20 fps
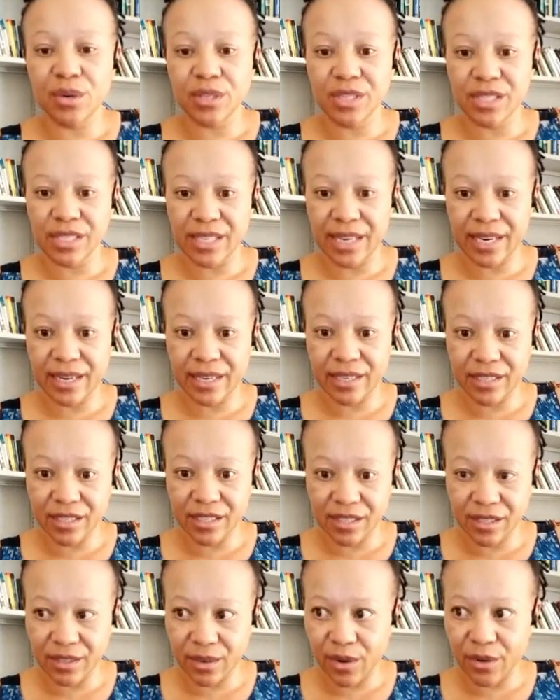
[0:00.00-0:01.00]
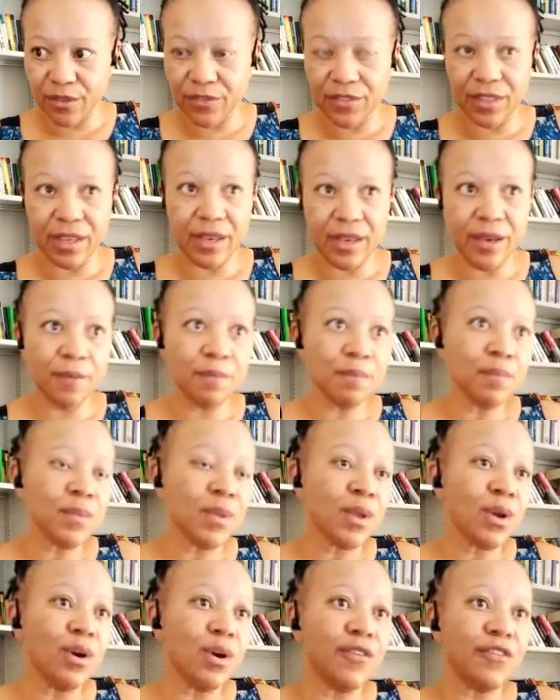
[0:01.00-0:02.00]
consideration of the
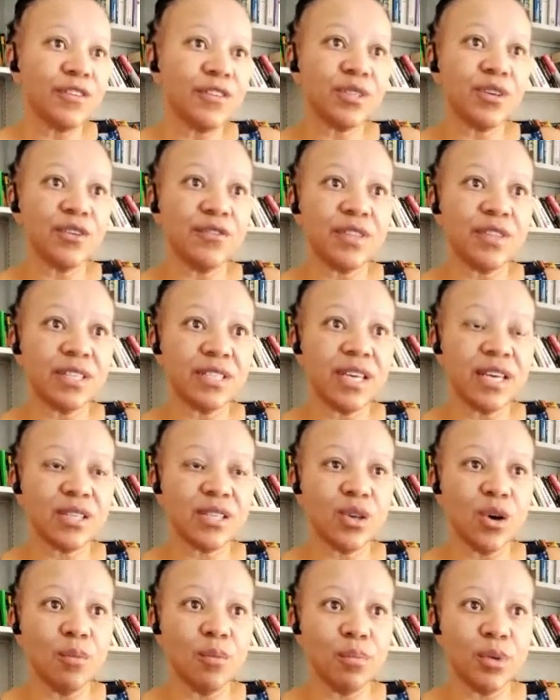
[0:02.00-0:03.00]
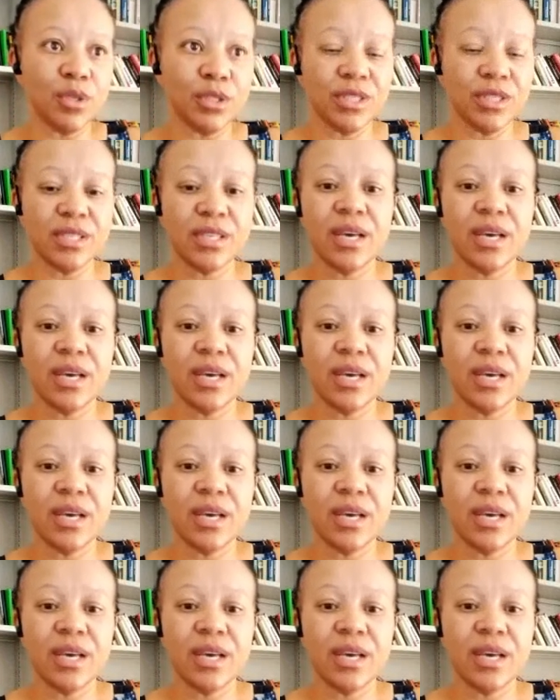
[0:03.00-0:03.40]
Office of the Tax Ombud.